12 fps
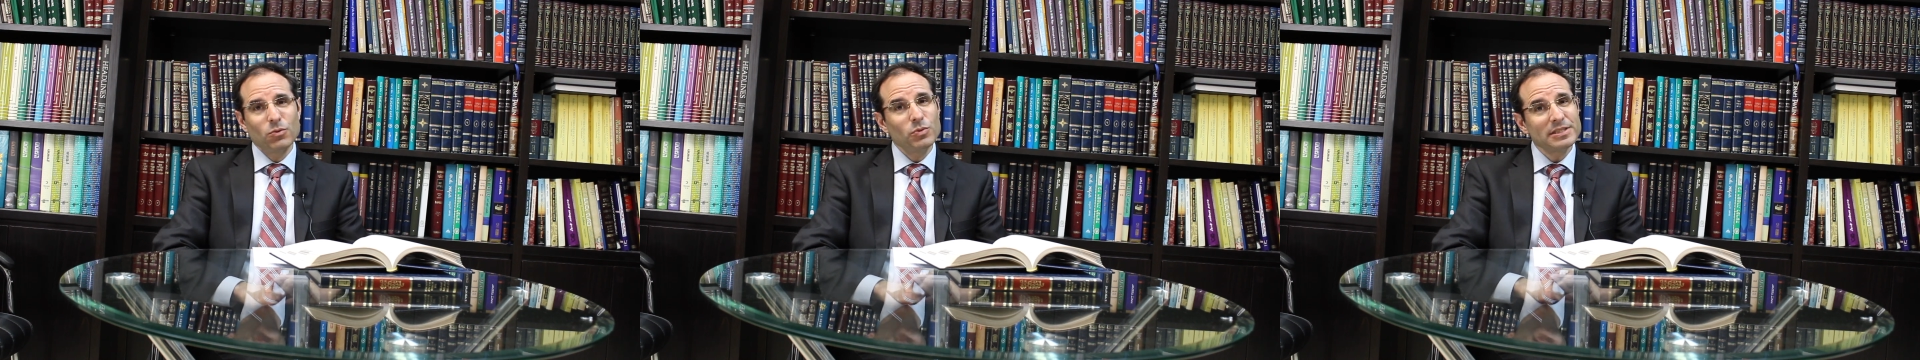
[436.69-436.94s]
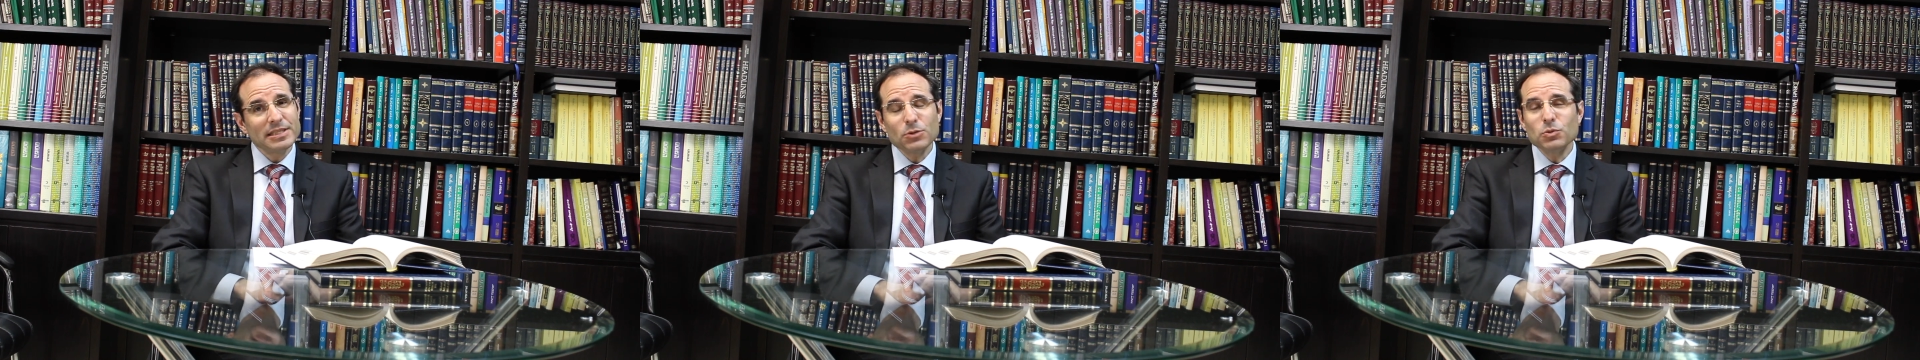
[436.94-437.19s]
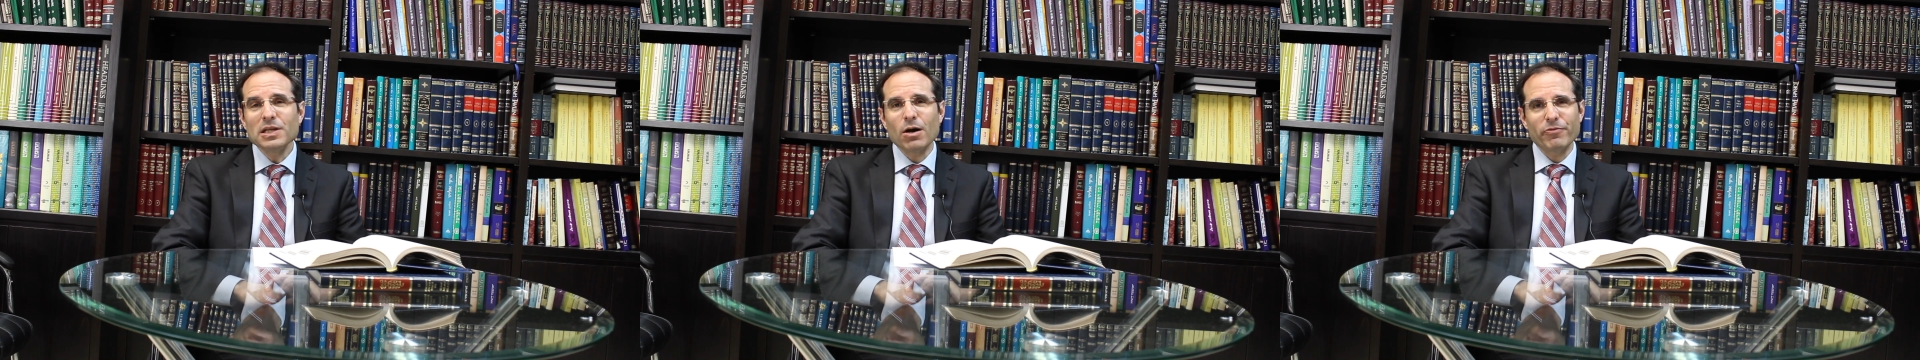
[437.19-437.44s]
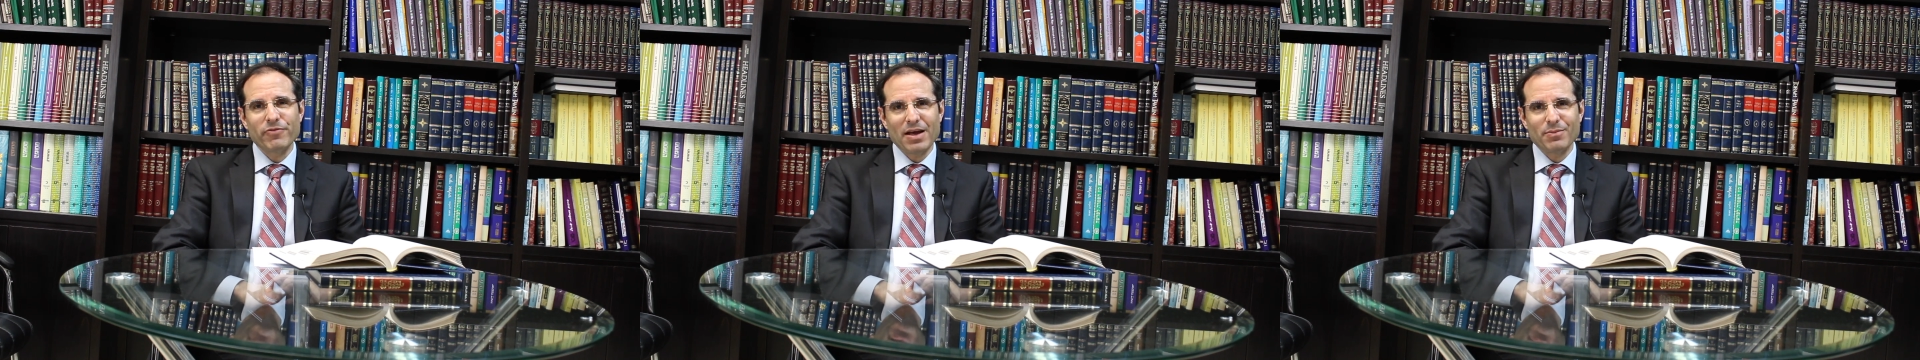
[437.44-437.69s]
We sit with
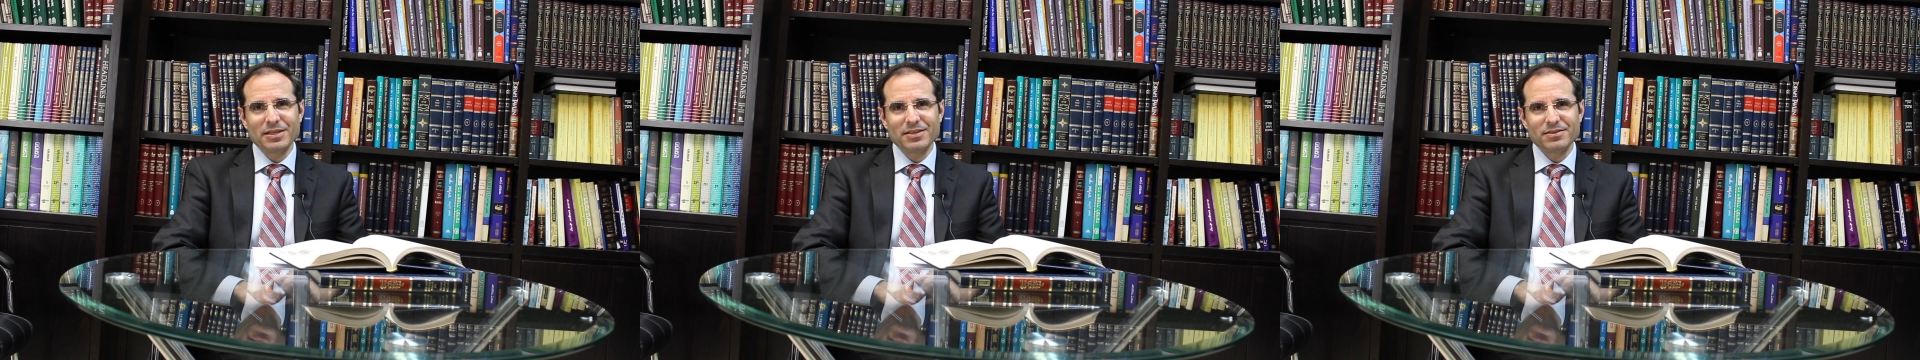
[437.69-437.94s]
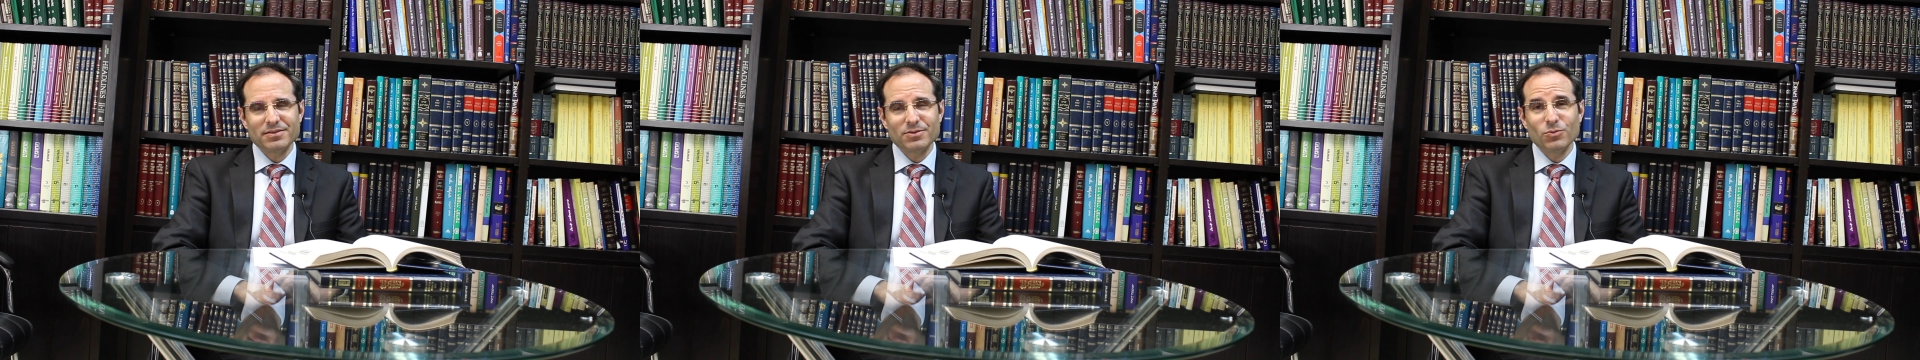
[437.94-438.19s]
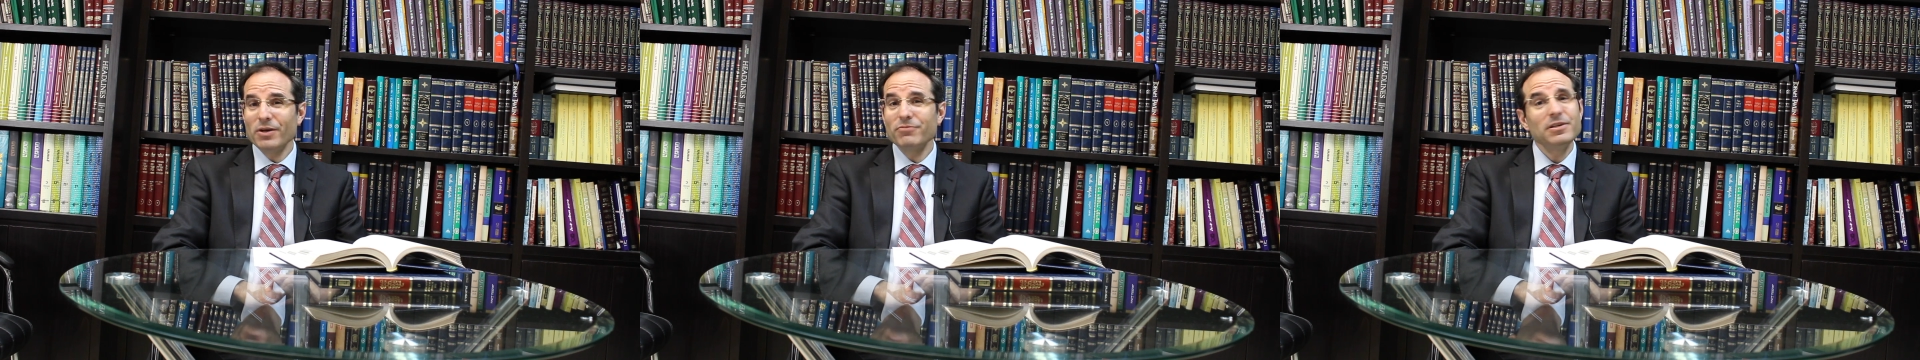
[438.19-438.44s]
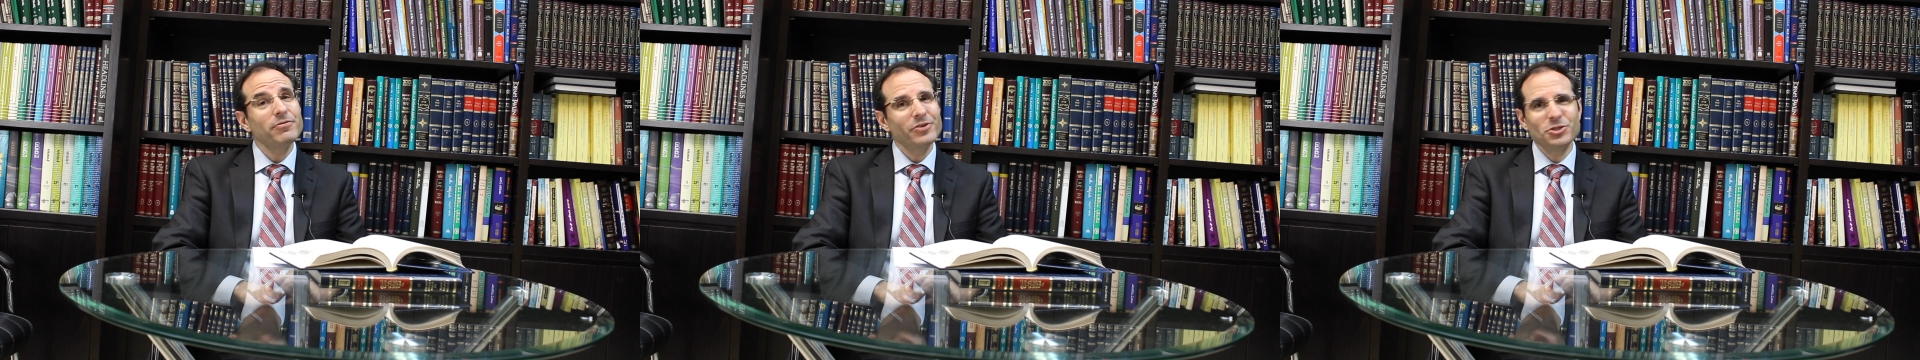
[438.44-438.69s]
our families. We have
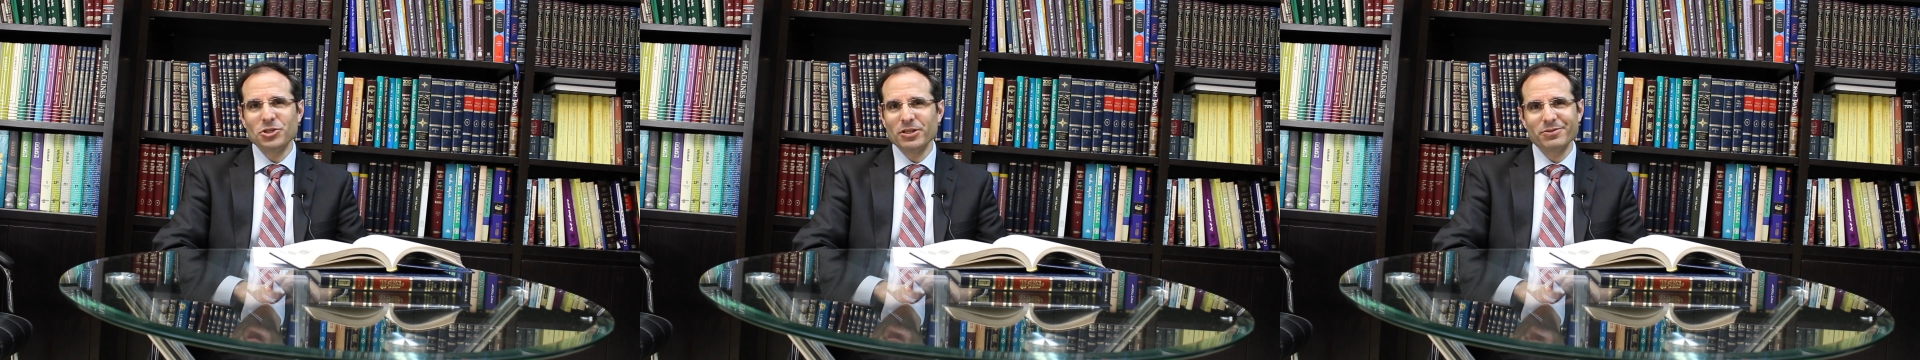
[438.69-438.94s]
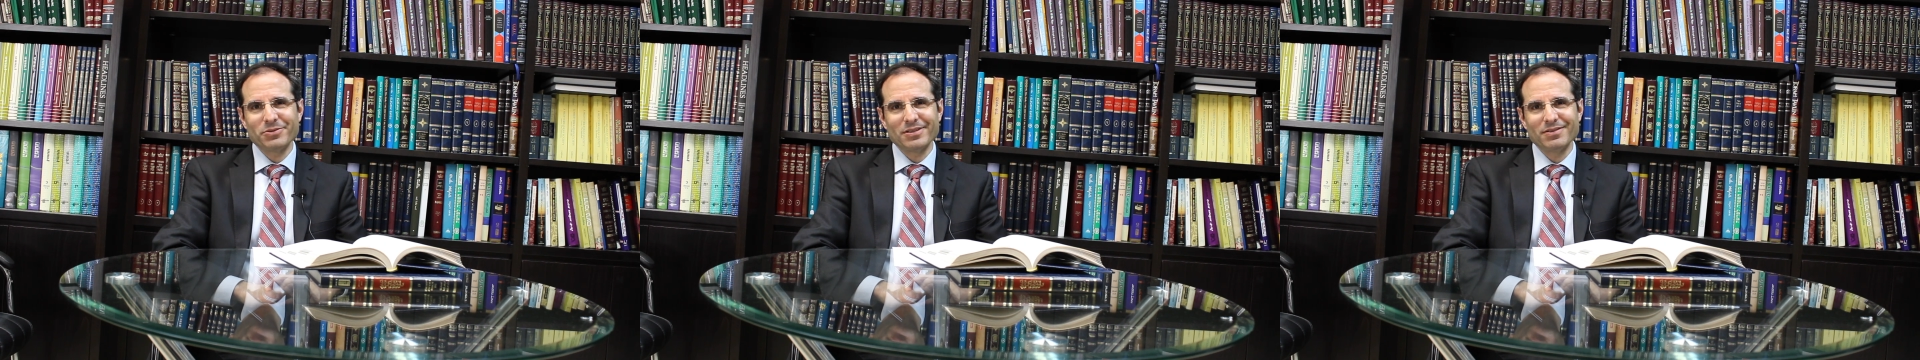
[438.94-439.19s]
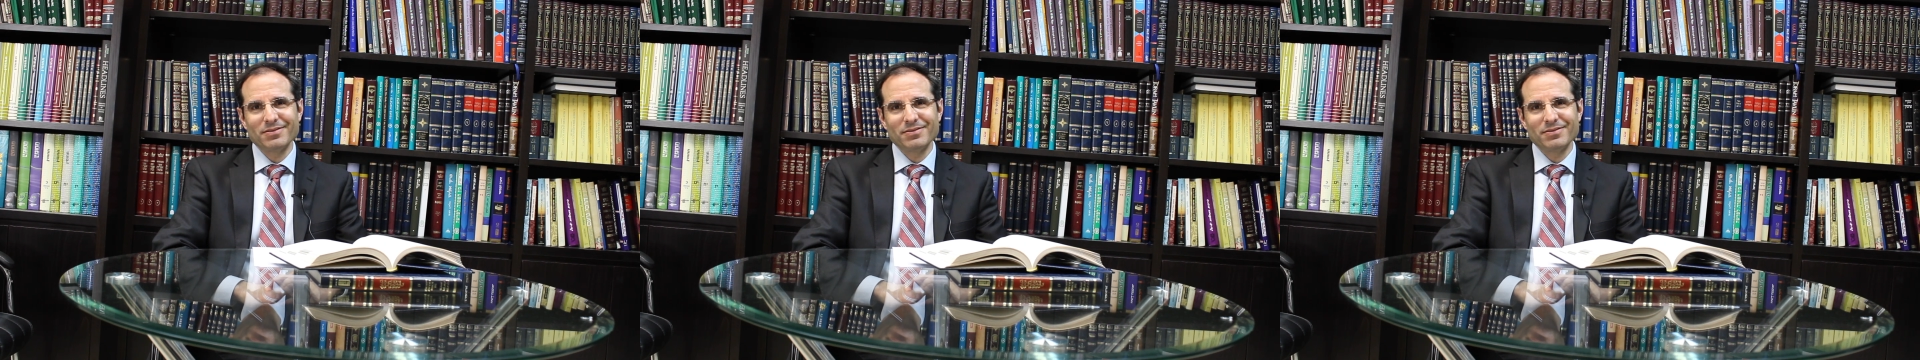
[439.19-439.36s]
different children.